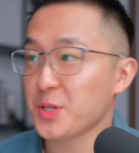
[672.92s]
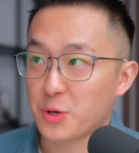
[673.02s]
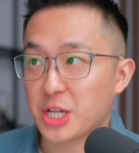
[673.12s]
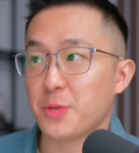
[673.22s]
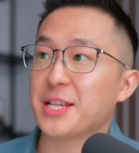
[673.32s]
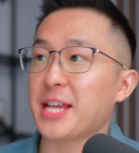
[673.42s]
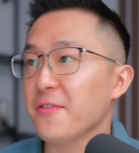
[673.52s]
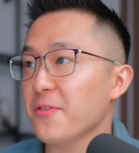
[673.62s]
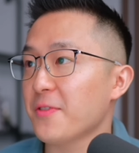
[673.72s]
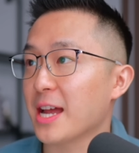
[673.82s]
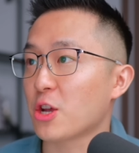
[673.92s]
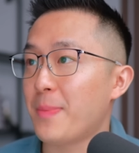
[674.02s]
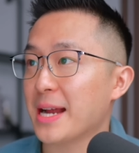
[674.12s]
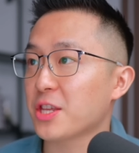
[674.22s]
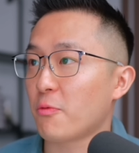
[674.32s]
just to be safe, I go
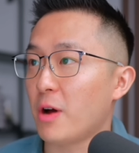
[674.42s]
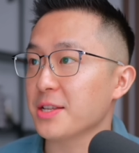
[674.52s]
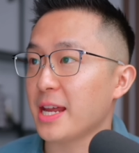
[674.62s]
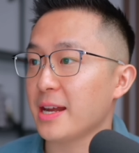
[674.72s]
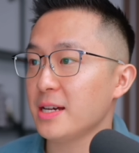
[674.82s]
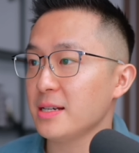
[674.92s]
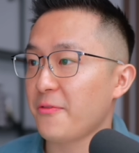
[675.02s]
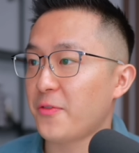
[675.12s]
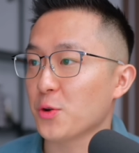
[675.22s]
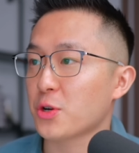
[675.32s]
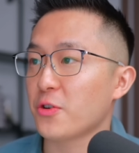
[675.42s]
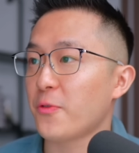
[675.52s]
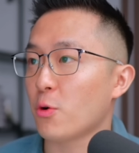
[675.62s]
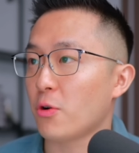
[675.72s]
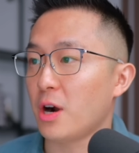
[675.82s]
back to the raw data, filter
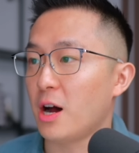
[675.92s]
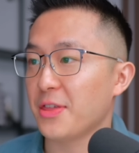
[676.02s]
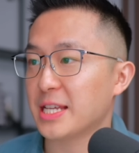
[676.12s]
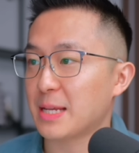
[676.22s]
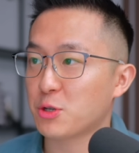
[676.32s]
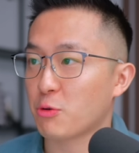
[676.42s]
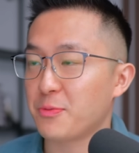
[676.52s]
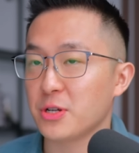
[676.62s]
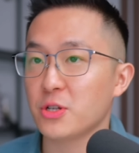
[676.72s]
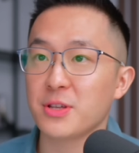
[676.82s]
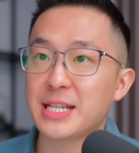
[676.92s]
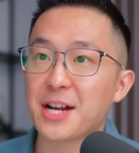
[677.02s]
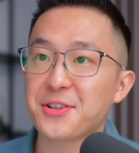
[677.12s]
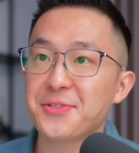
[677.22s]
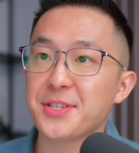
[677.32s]
for all the subscription
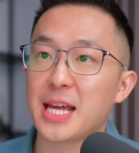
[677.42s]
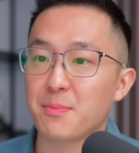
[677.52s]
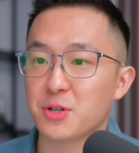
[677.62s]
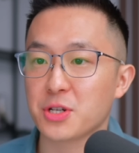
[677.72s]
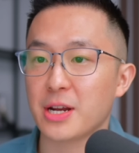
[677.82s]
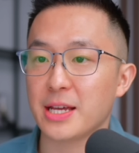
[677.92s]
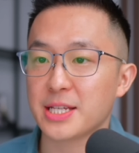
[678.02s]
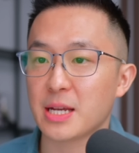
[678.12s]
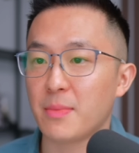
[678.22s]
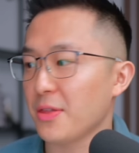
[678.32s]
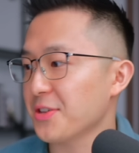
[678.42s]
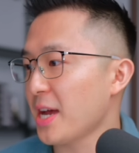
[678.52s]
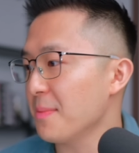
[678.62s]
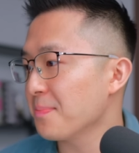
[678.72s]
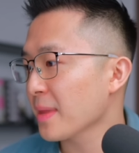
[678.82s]
transactions, and I'm just gonna sum all this
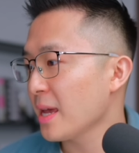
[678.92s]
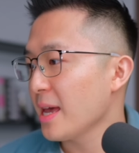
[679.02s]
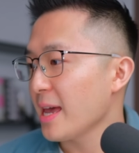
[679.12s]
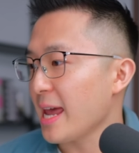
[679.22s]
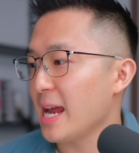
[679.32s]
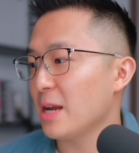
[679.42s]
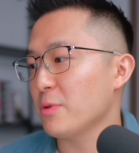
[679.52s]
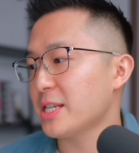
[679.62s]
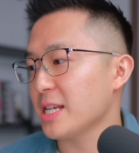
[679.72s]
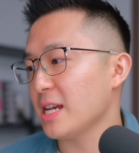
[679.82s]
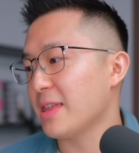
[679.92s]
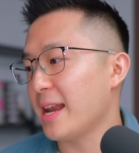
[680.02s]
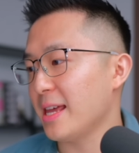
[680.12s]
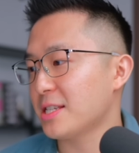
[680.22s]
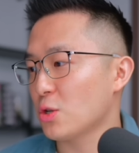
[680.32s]
up. And we see
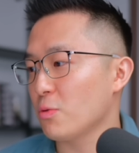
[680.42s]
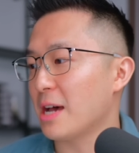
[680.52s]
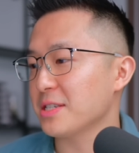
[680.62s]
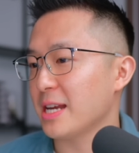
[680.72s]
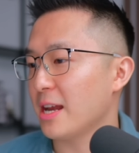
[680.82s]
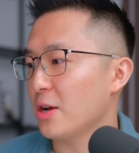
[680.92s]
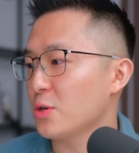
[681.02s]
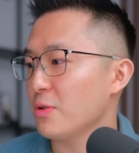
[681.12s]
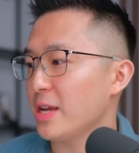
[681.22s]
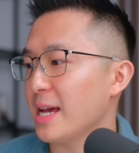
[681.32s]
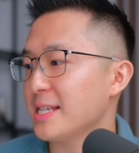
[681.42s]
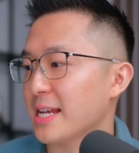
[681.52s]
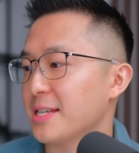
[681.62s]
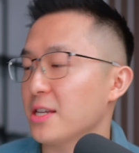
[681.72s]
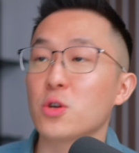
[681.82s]
that it's
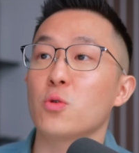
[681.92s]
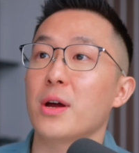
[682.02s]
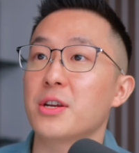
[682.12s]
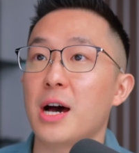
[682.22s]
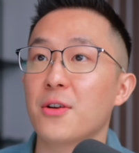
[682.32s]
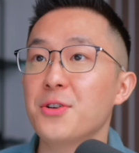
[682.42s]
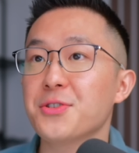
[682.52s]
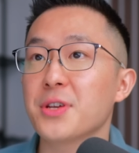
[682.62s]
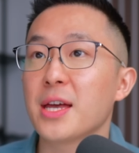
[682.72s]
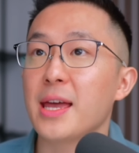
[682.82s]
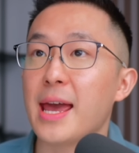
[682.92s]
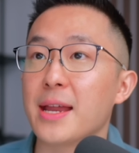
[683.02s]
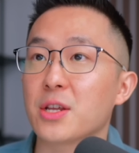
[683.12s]
$2,862. And